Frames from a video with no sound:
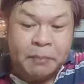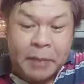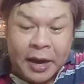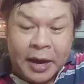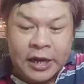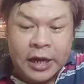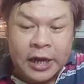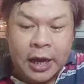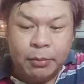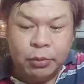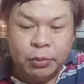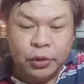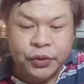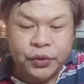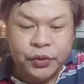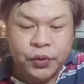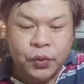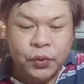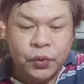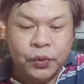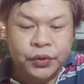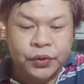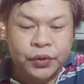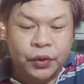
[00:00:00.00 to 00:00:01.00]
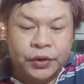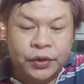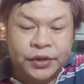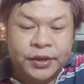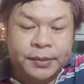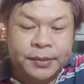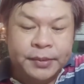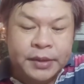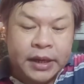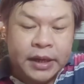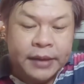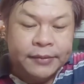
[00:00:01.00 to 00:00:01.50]
pineapple juice or
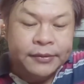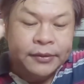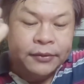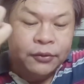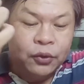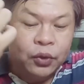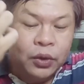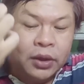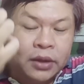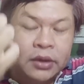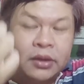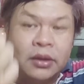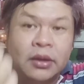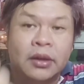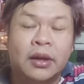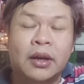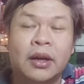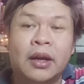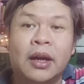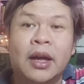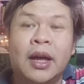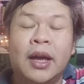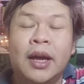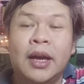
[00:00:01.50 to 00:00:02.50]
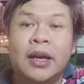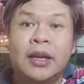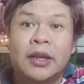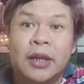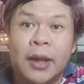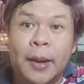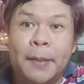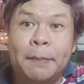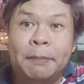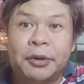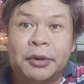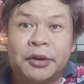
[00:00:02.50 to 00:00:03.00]
sometimes we get the
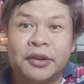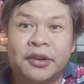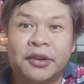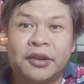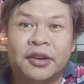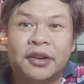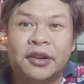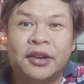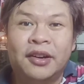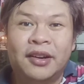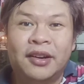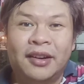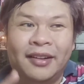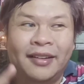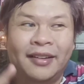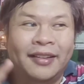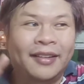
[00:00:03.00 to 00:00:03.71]
yum burger